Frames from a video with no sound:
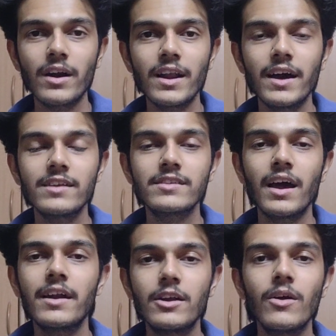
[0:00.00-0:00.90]
layers
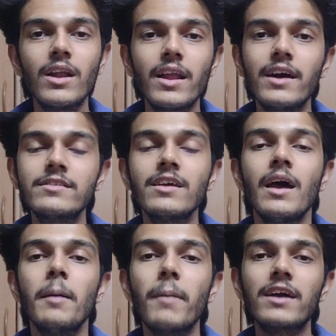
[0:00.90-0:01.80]
and dual
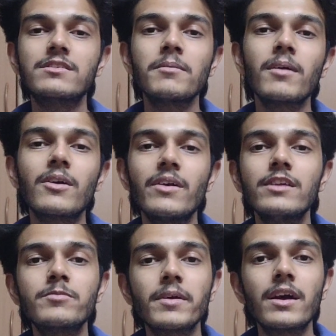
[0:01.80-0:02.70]
layers, Maximum Garuda
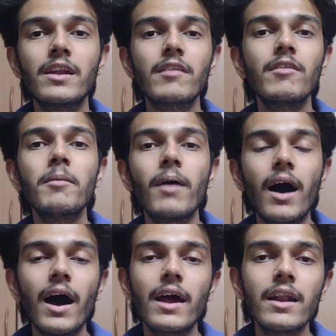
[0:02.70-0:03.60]
and Spriggan Requiem
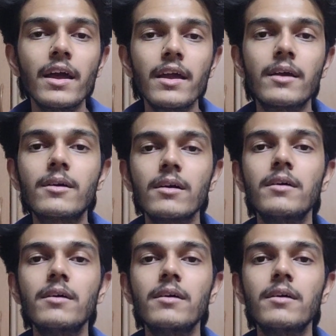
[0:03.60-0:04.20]
are like,